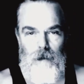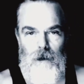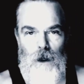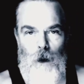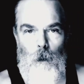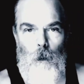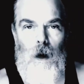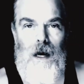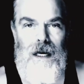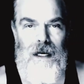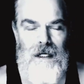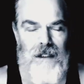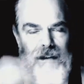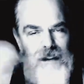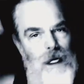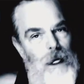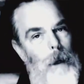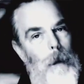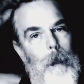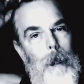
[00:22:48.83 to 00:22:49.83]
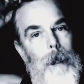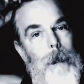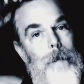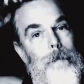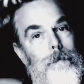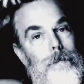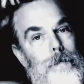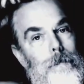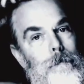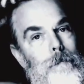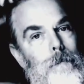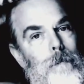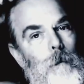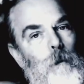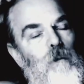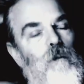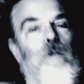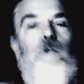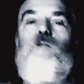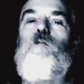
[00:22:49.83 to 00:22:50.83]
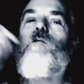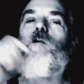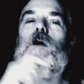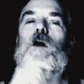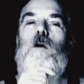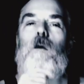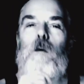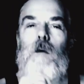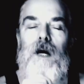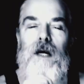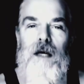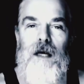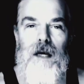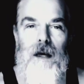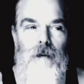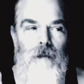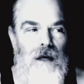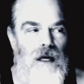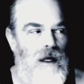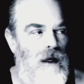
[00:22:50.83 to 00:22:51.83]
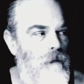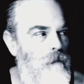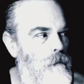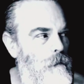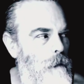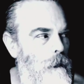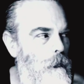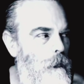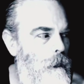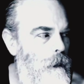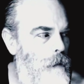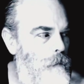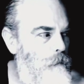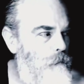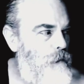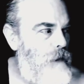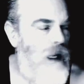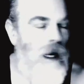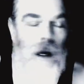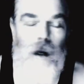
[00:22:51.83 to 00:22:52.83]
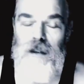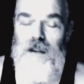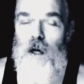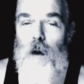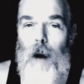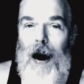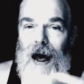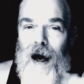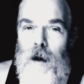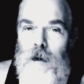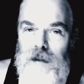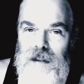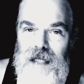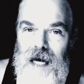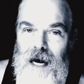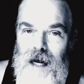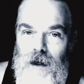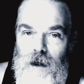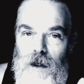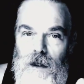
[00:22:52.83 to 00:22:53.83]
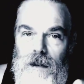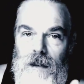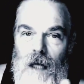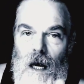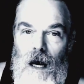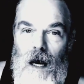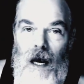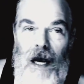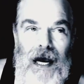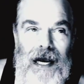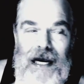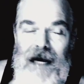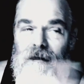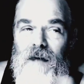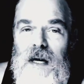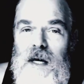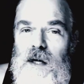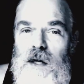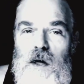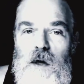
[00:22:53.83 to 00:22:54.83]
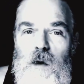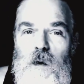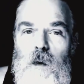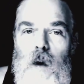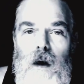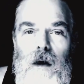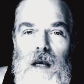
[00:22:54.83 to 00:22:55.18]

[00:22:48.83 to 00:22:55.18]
What is it? What could it be? So outsiders, even you